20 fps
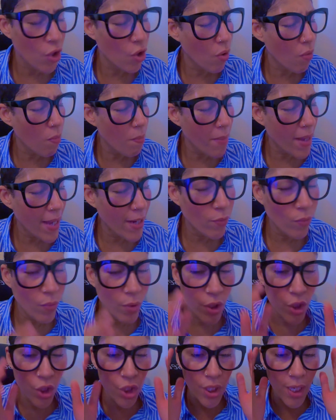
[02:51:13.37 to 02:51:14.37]
no
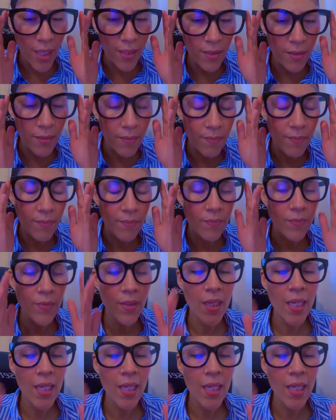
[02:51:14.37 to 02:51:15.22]
man will shut.